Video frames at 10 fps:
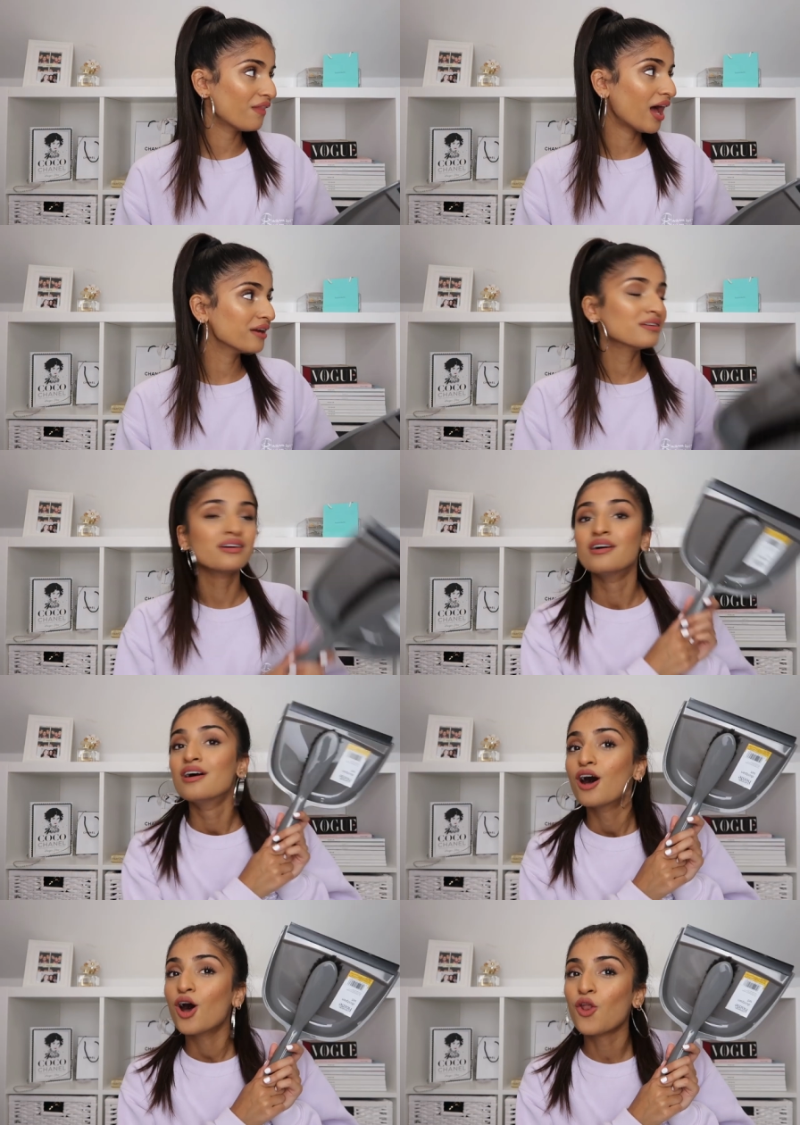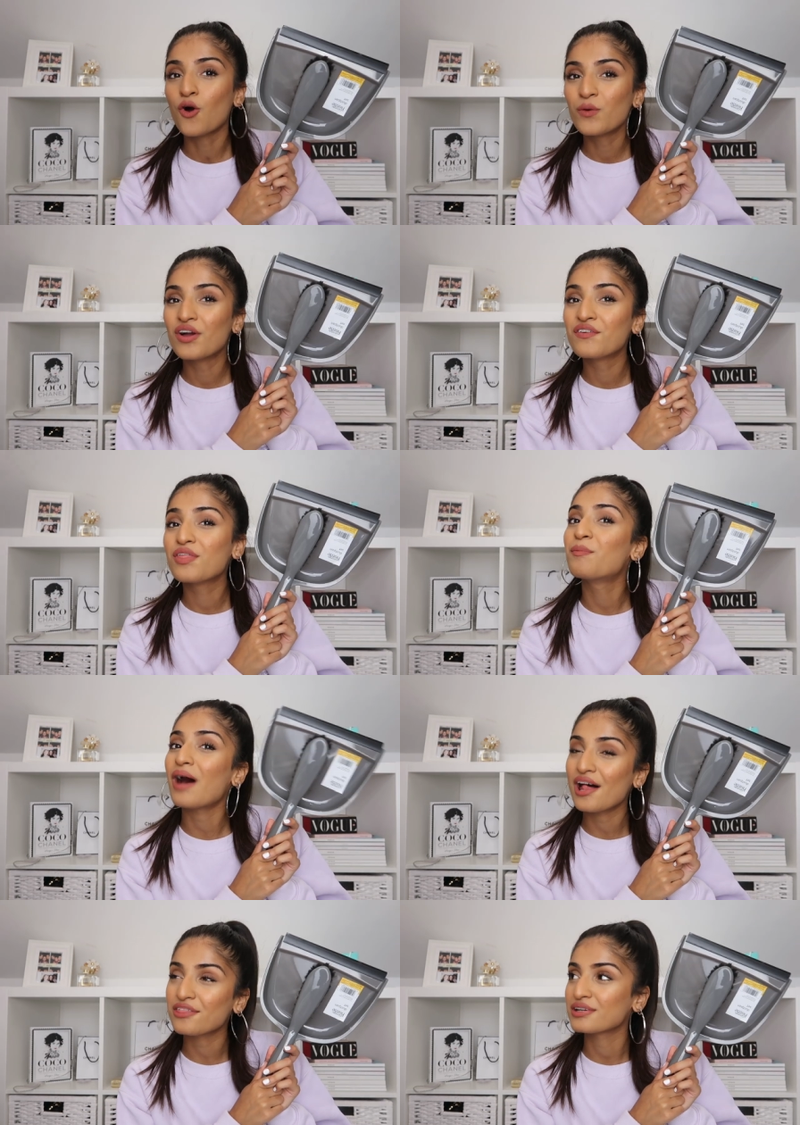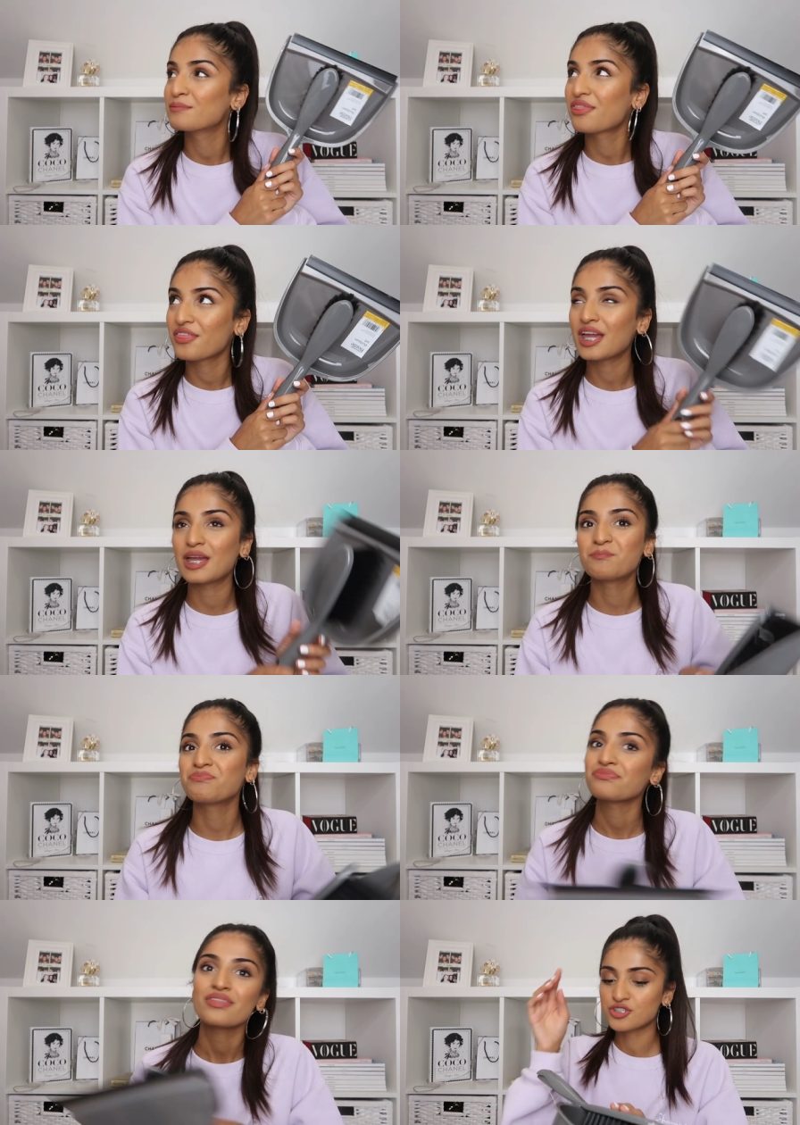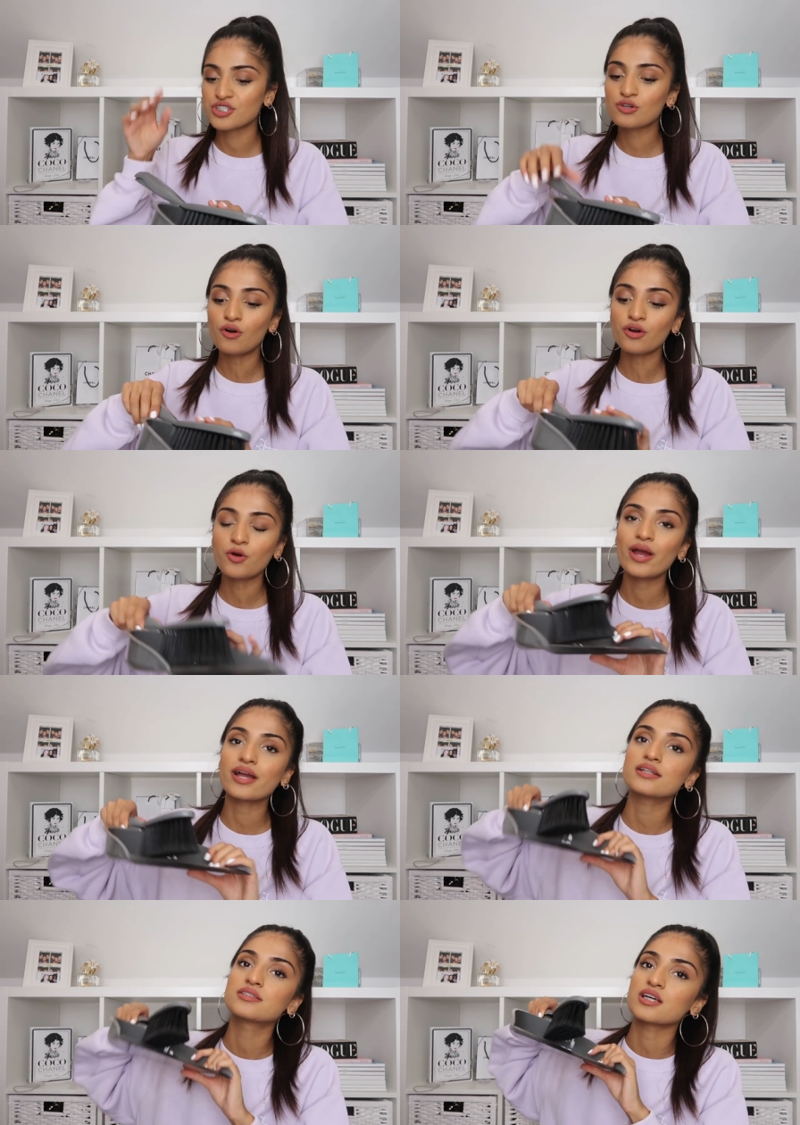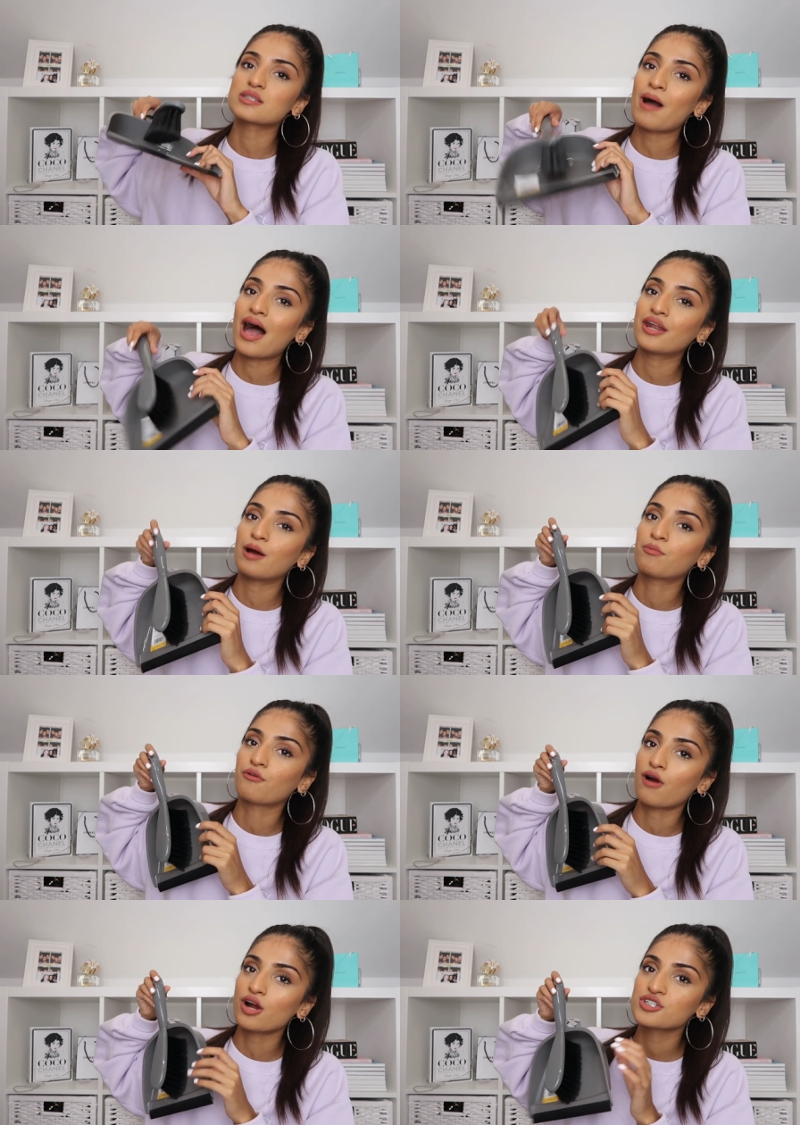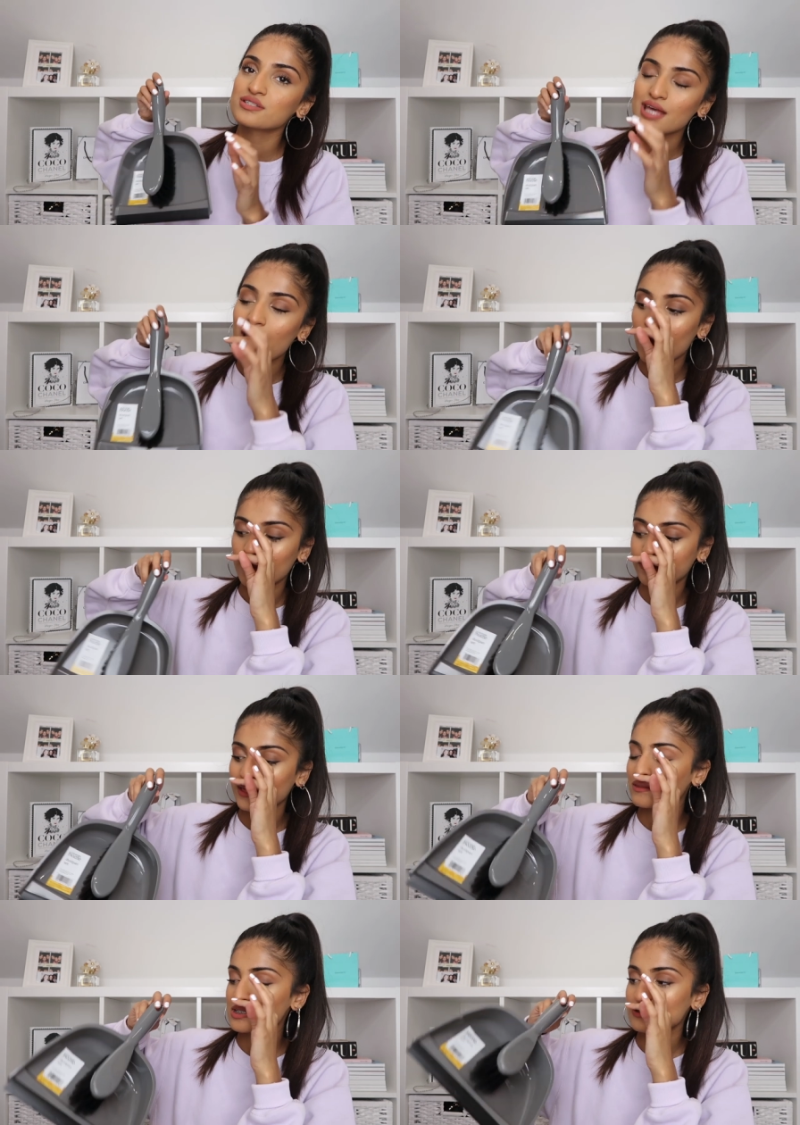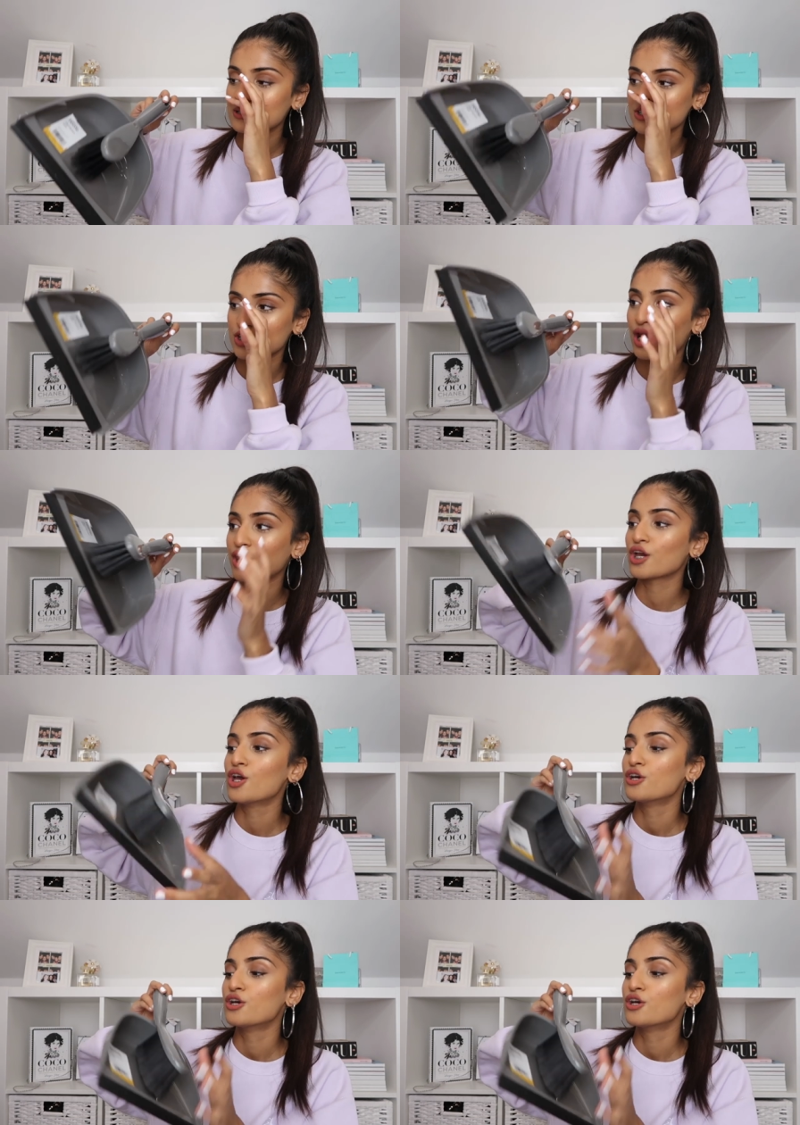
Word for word: And then along with the bathroom theme, just got a quick dustpan and brush set. I think this was literally like